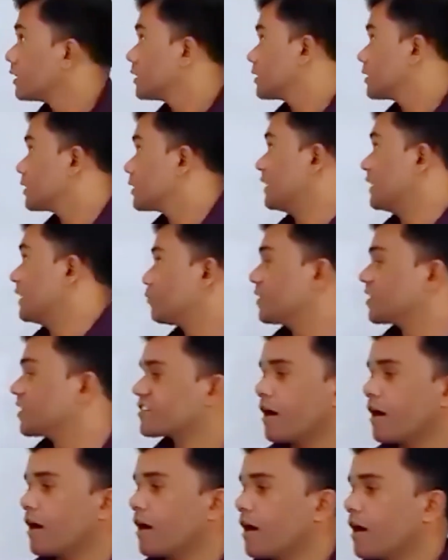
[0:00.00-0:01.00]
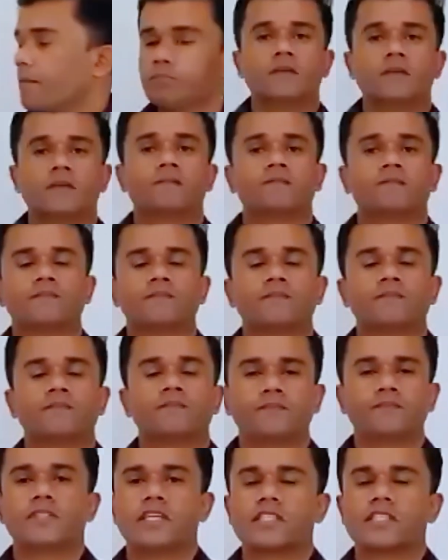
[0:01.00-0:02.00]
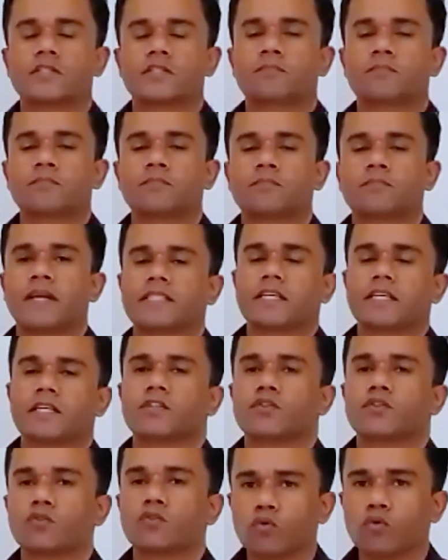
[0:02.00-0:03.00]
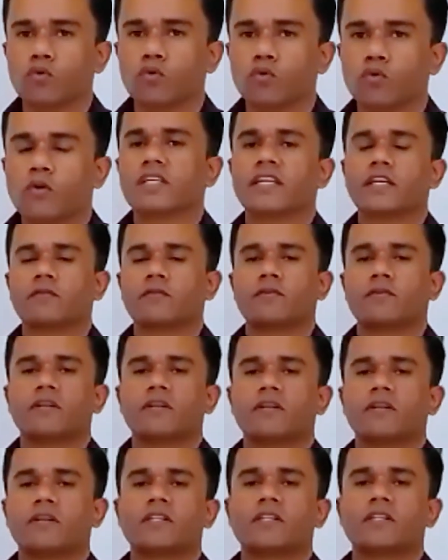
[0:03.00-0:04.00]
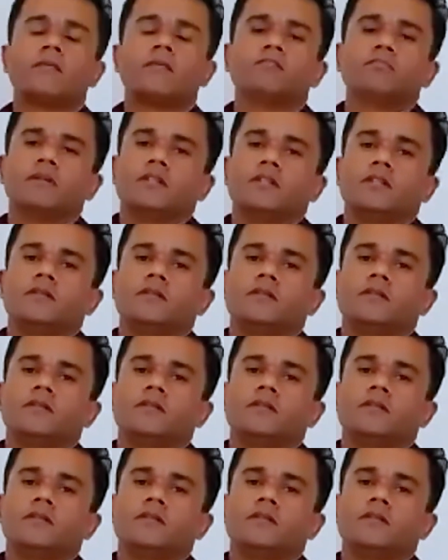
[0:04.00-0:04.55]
the liquid sample, spreads throughout the liquid sample,